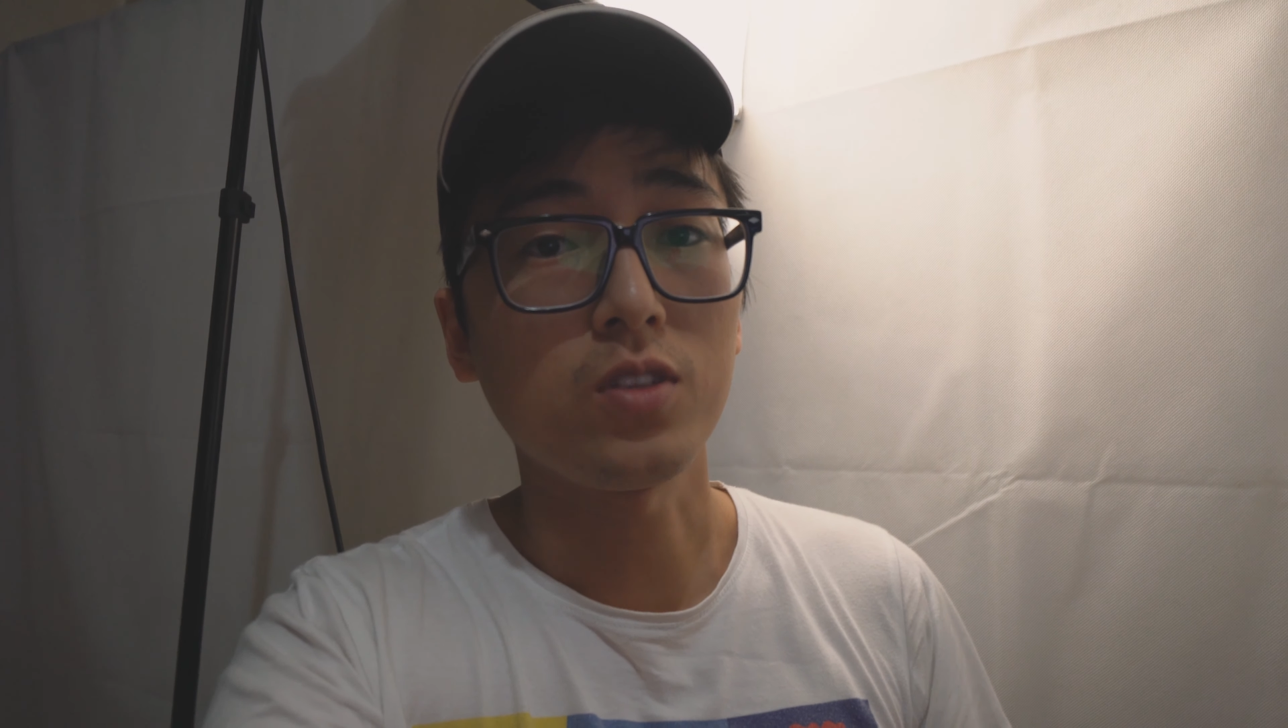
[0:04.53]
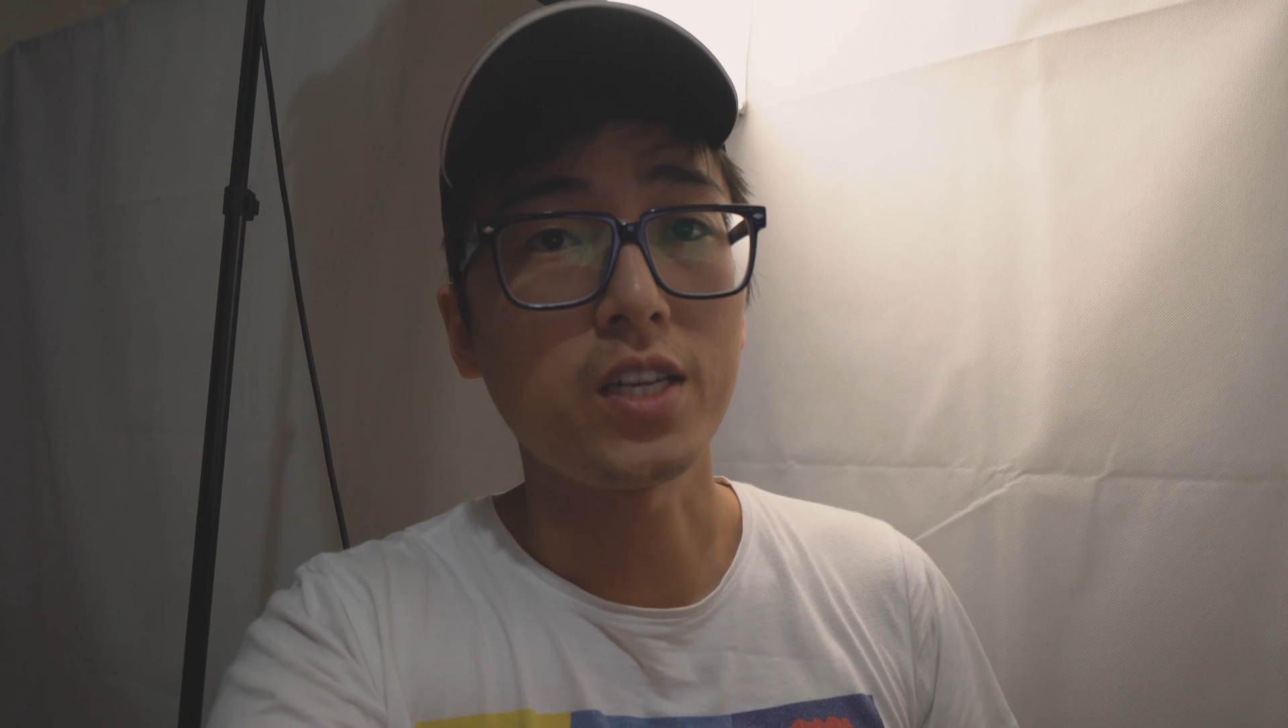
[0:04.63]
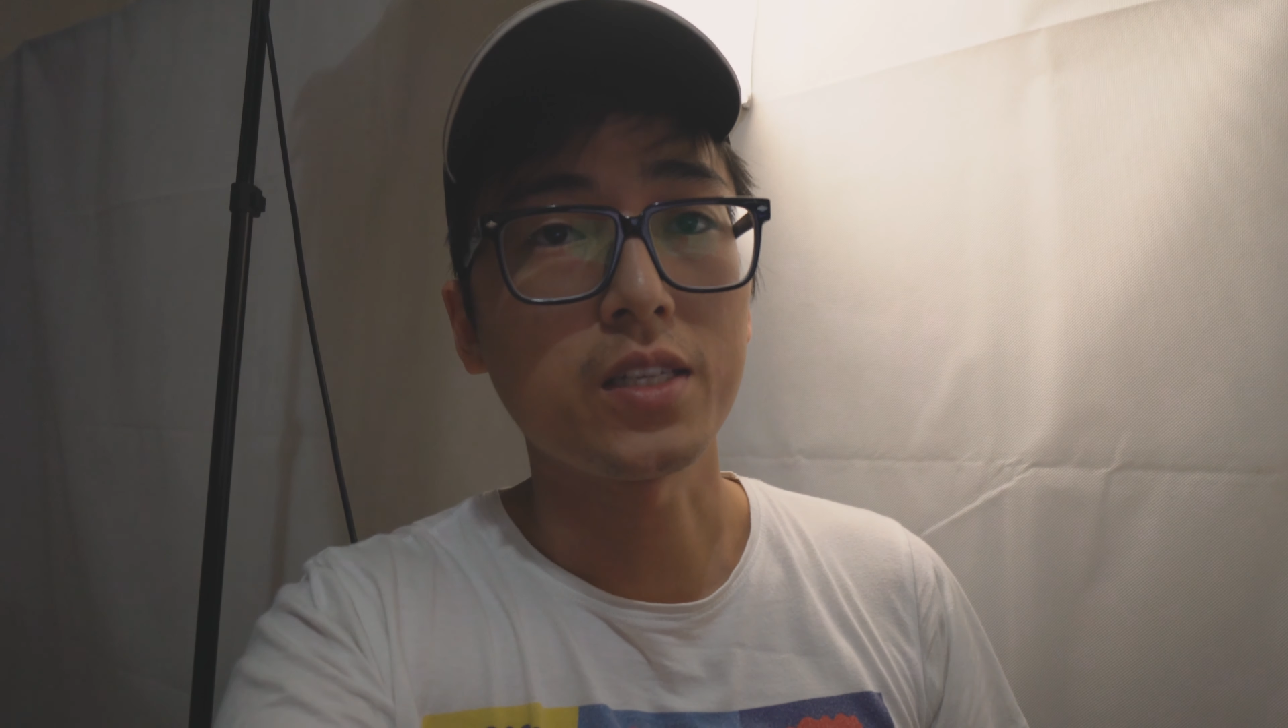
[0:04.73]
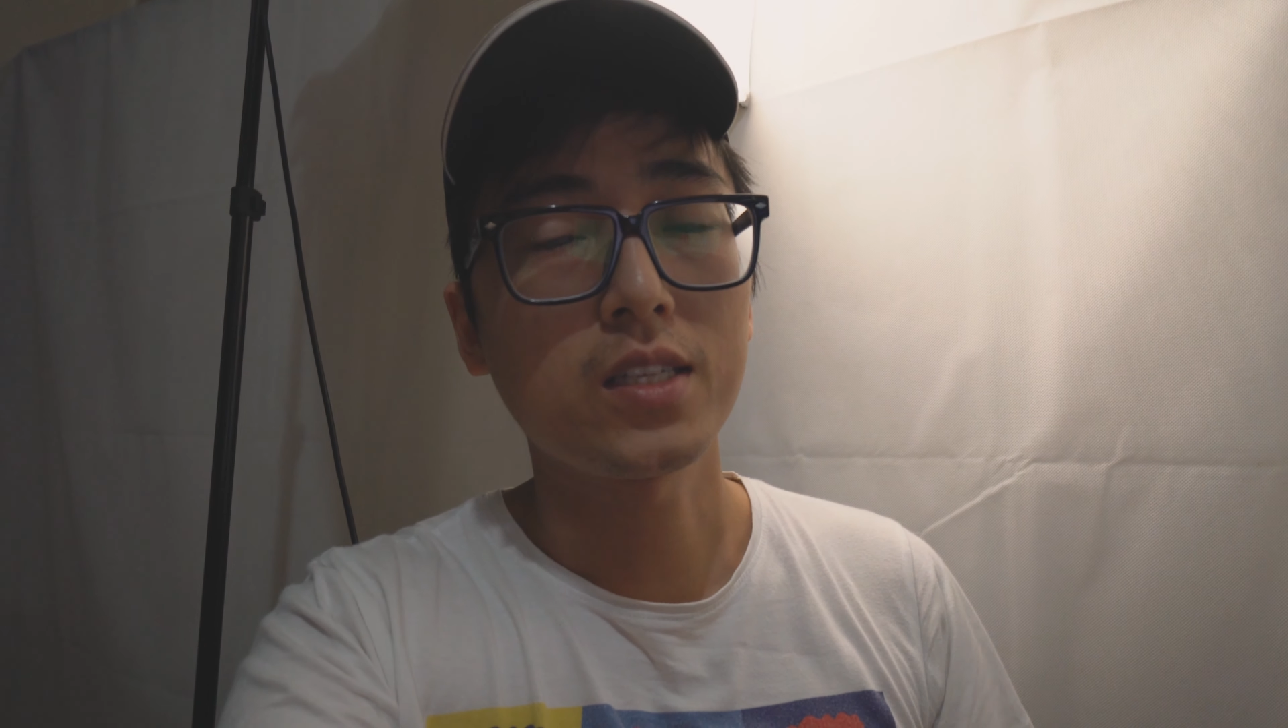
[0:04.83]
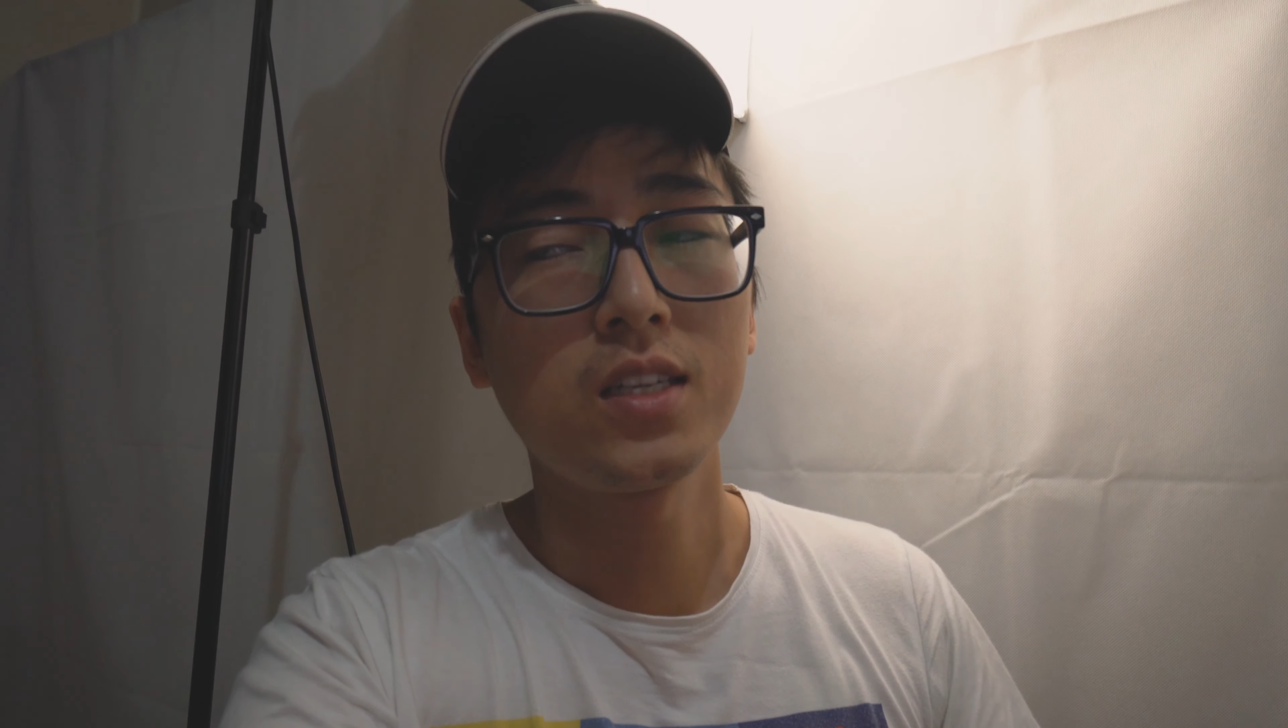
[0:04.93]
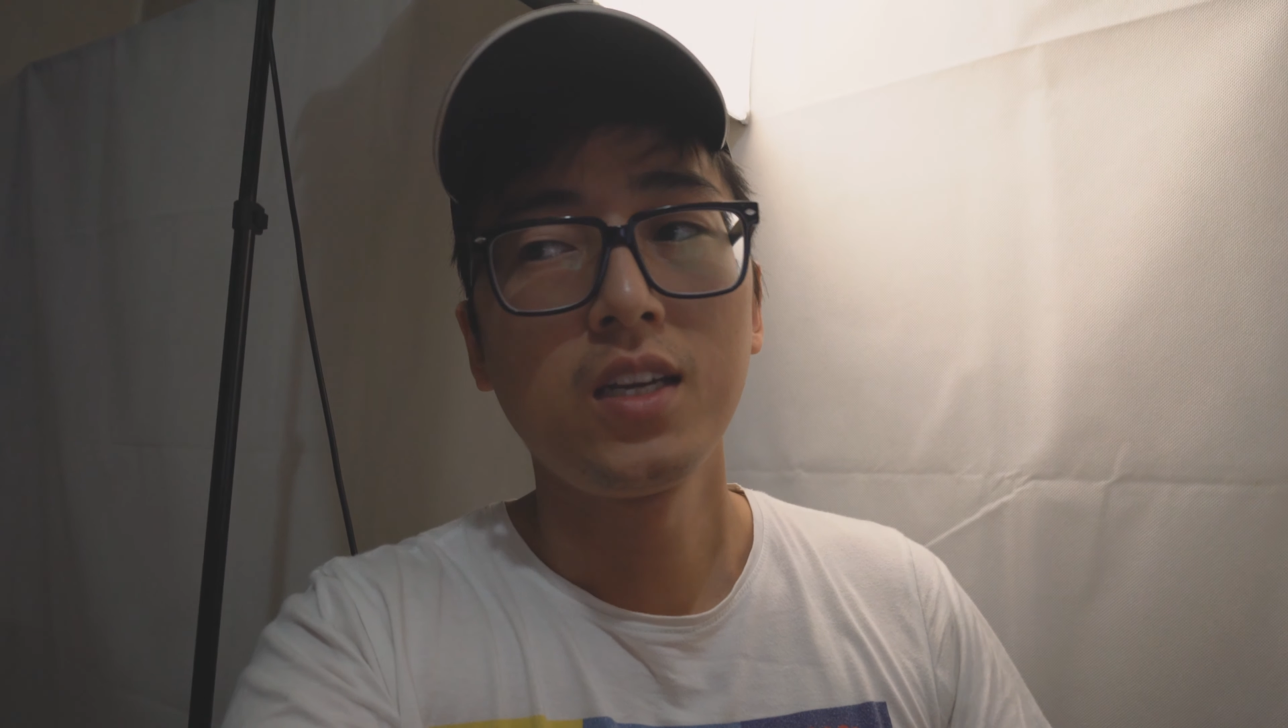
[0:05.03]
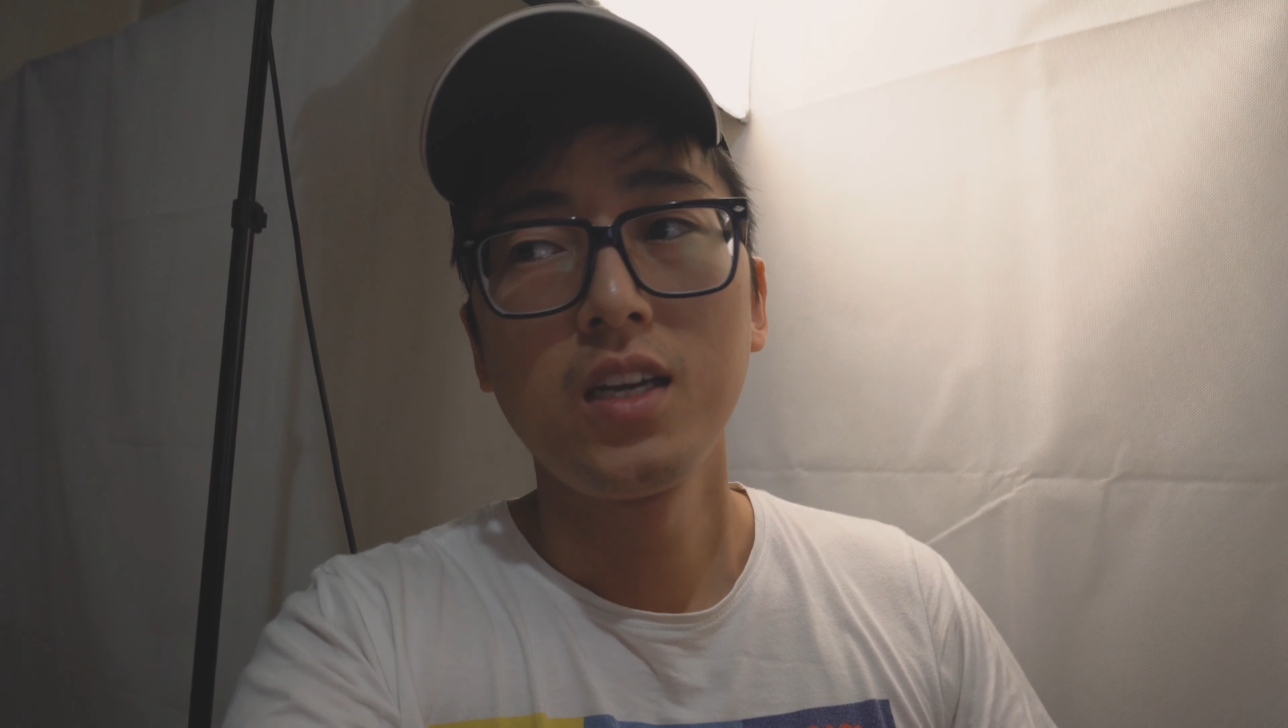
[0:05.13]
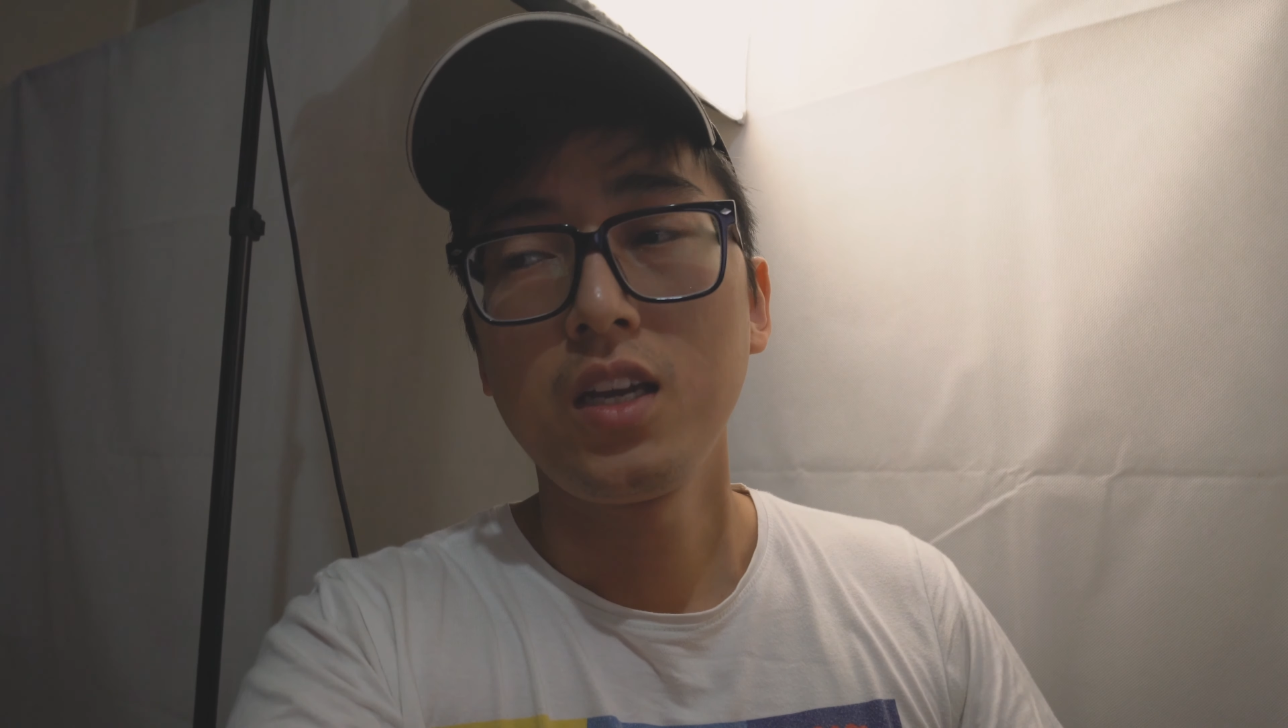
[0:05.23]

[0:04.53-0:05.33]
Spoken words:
lens